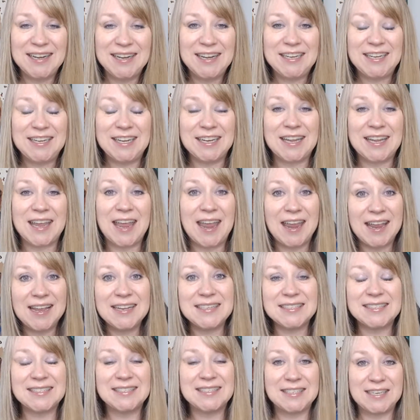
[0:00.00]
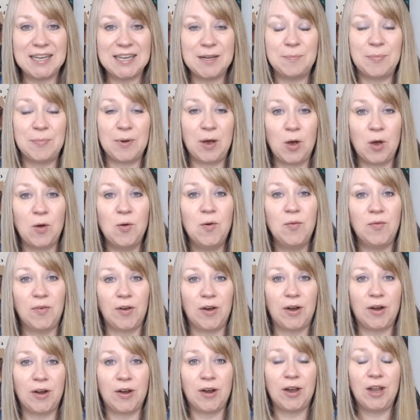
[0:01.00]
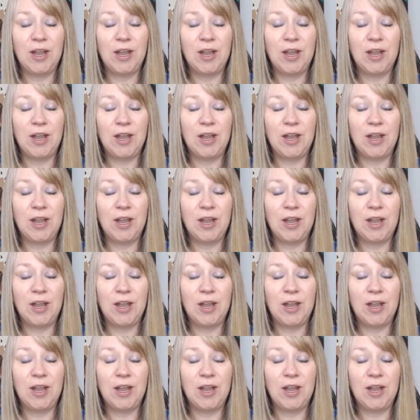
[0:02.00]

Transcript: you can't skip over